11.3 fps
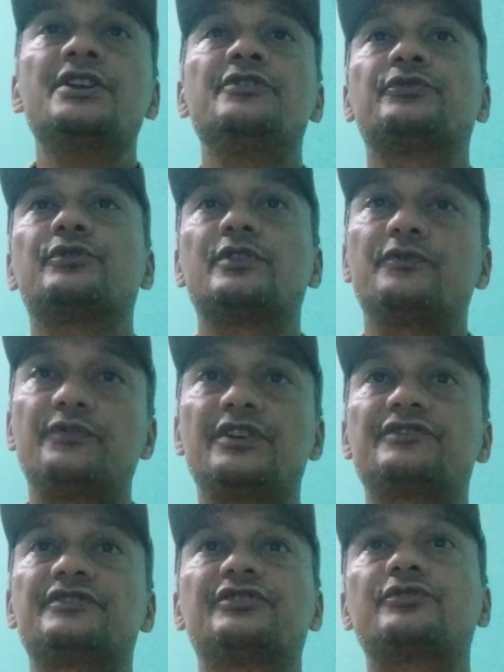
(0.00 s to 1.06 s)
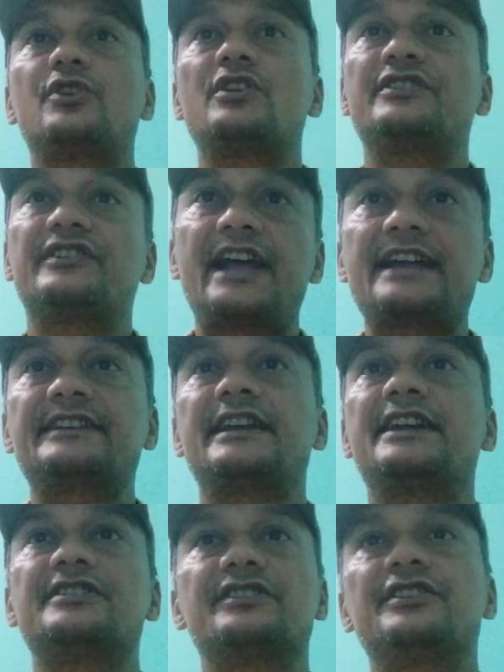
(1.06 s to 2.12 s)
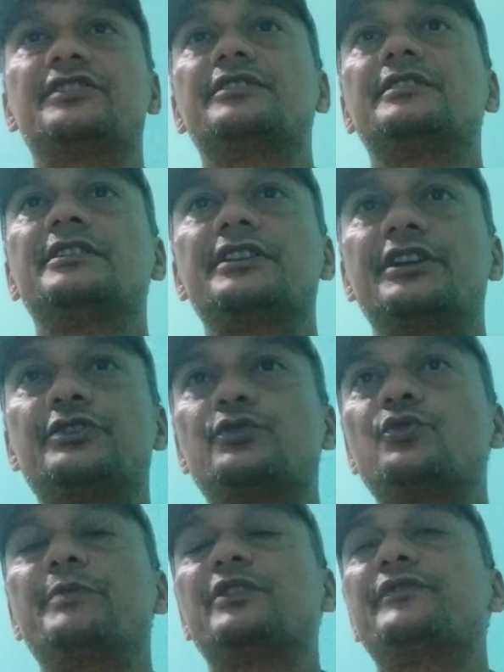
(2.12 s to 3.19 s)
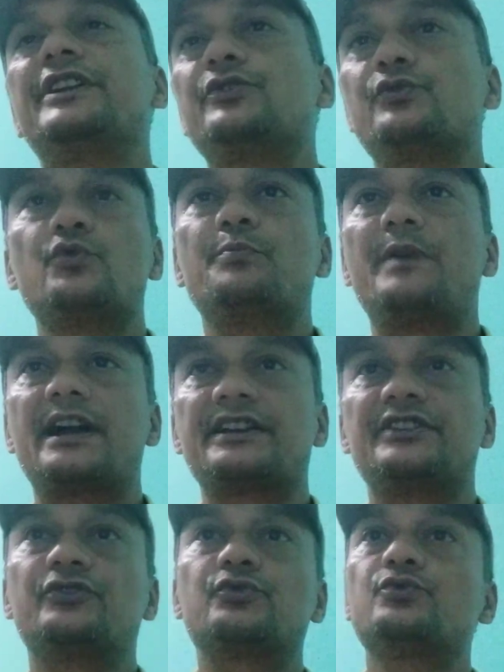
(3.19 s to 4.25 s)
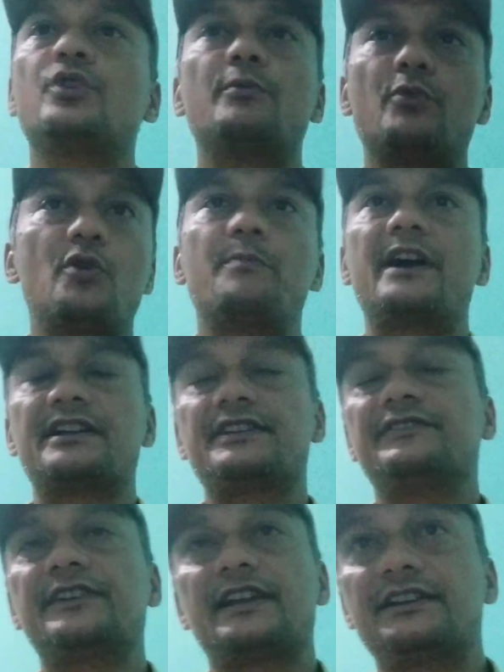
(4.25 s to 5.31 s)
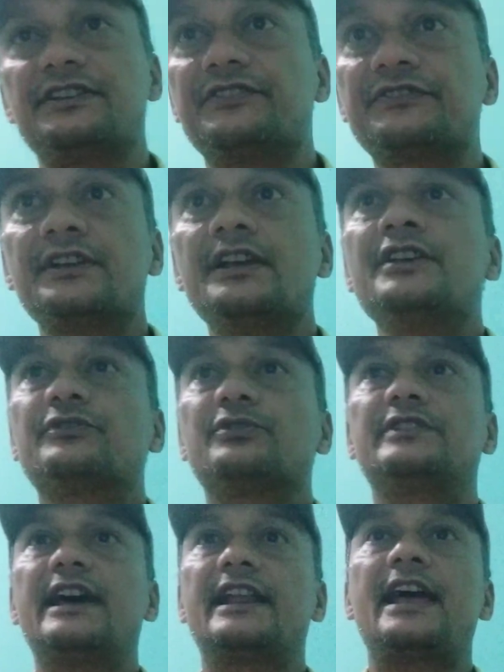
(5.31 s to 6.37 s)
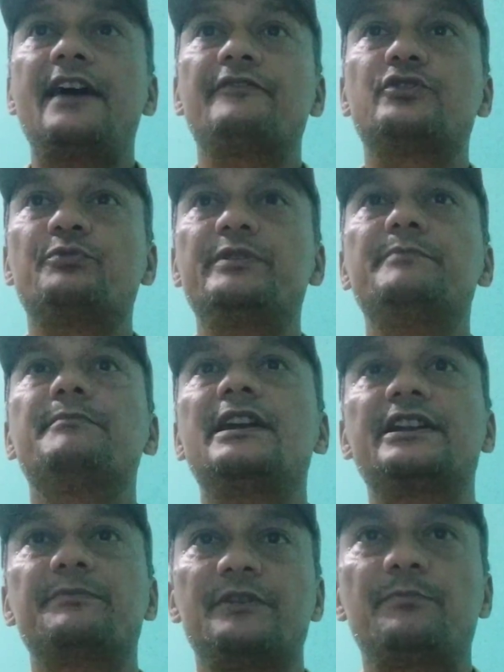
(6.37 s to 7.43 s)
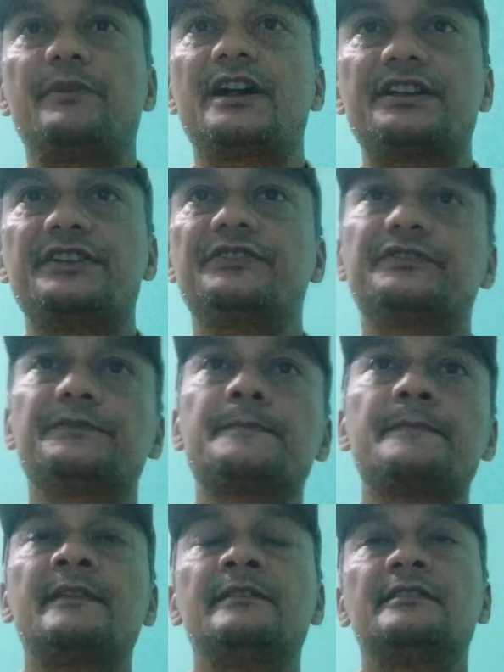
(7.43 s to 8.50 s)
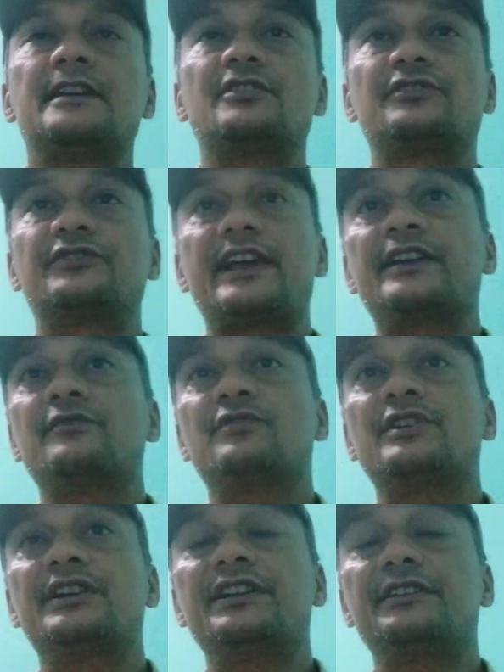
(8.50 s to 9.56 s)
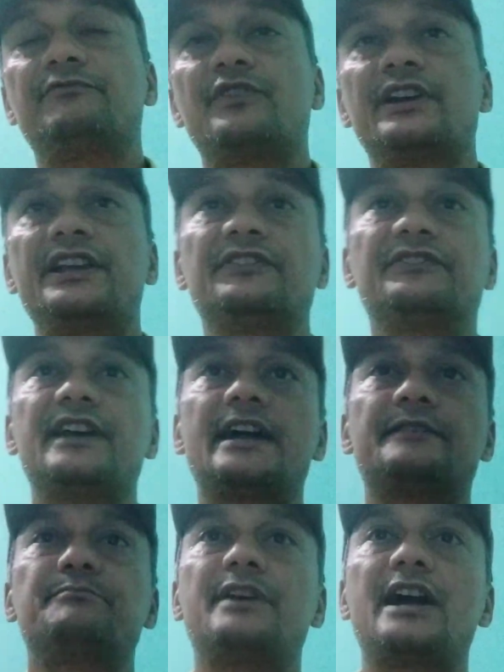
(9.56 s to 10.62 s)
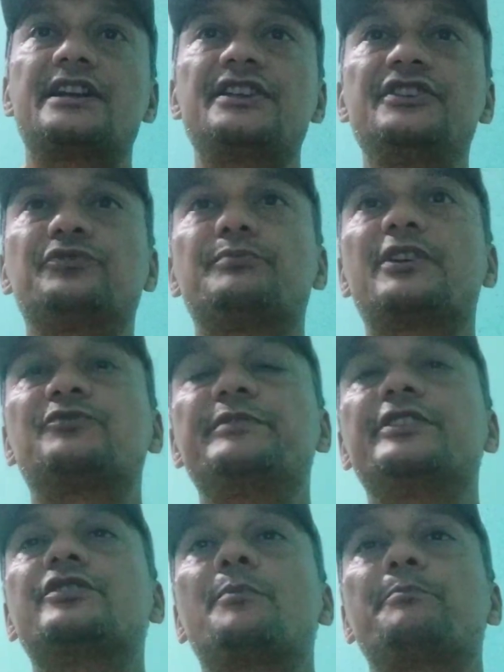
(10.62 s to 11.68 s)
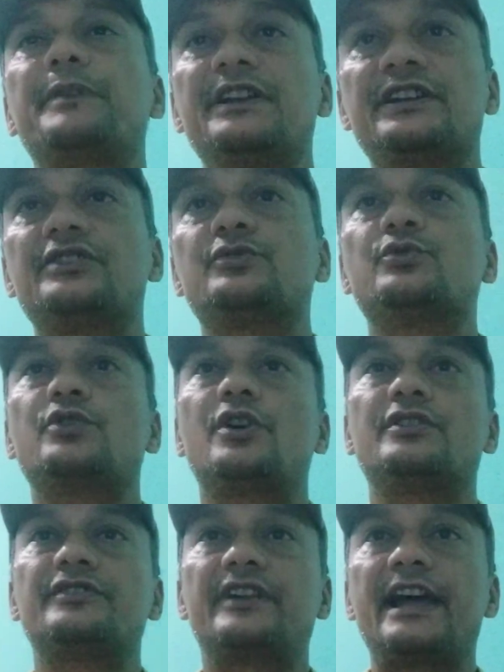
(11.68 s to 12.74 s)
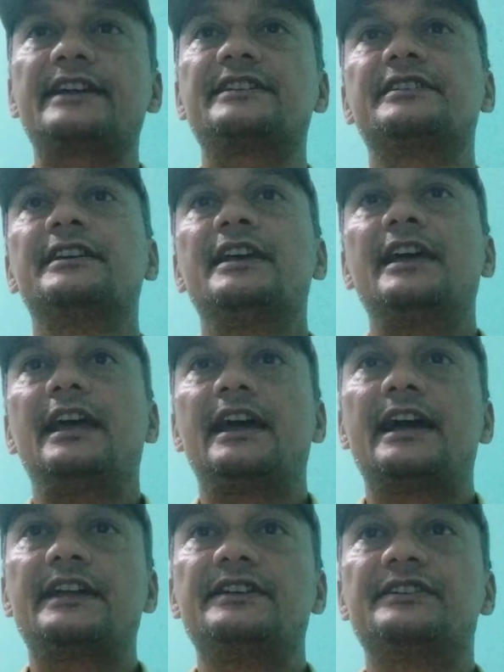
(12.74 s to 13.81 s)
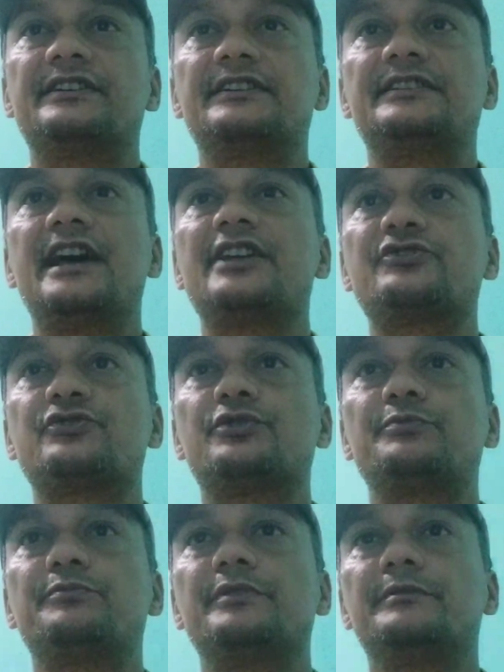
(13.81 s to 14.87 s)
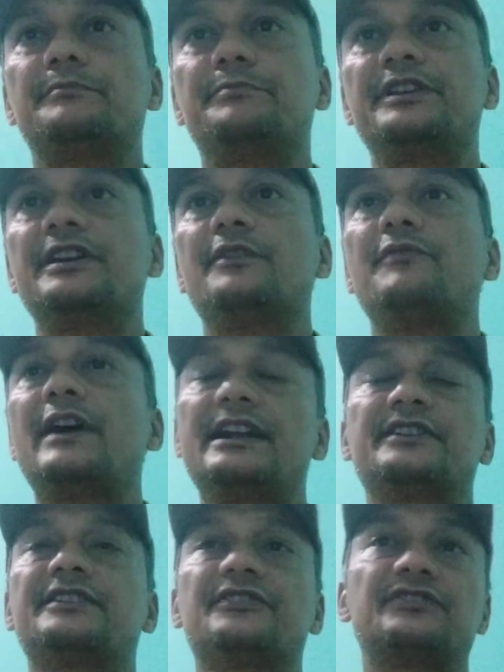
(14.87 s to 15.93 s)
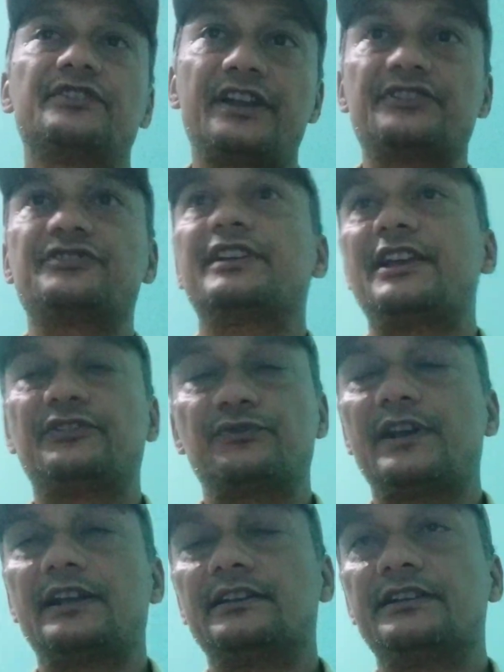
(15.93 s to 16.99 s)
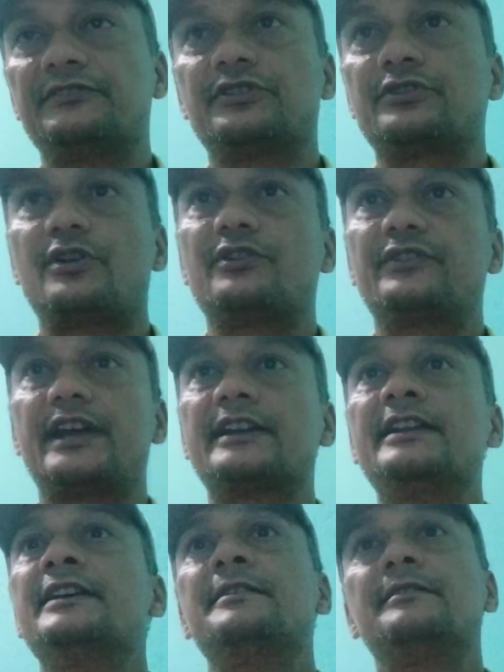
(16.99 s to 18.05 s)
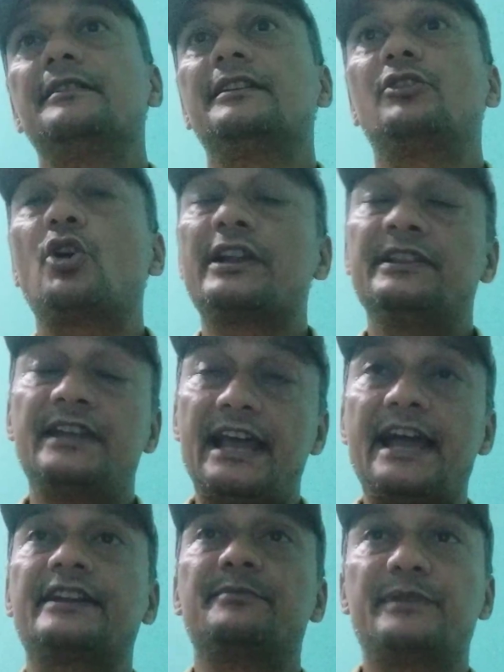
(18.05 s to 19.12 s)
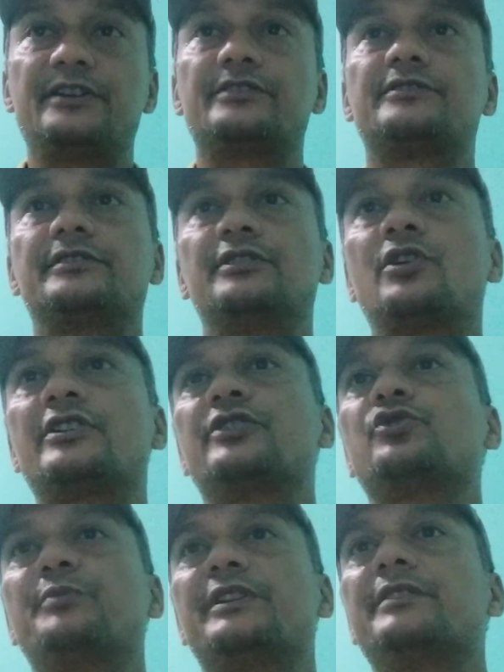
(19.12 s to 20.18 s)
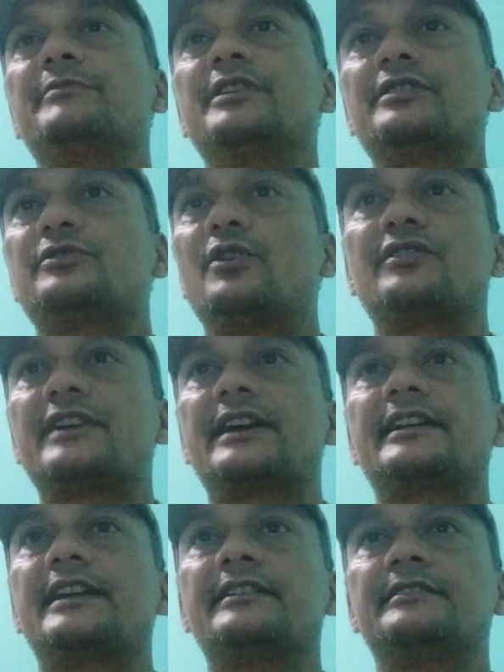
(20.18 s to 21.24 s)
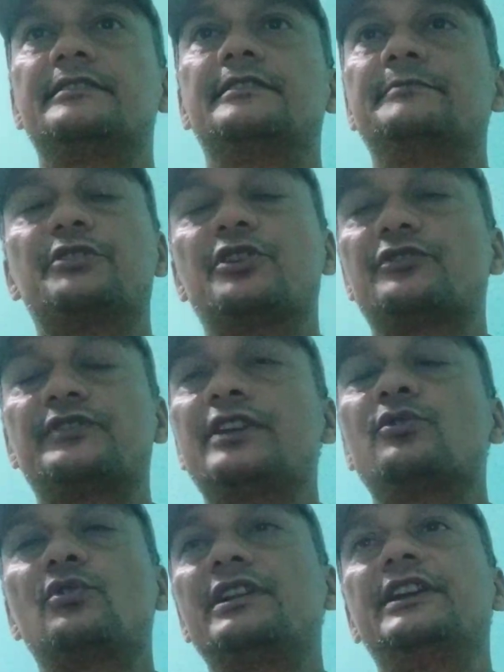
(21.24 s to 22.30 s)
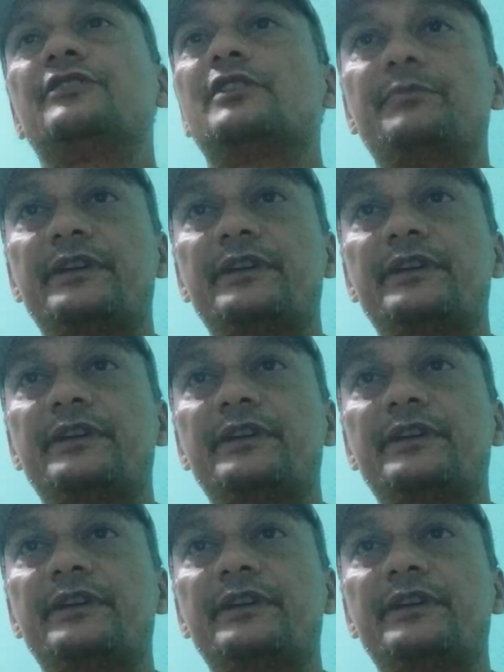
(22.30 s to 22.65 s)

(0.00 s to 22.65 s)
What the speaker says: So the first is contract entered into between two parties, two or more parties at least. So there have to be multiple parties. Now the second one is that parties must be competent to contract, and there should be a valid consideration as well in the contract or in the agreement in order to become a contract, and because then only it will be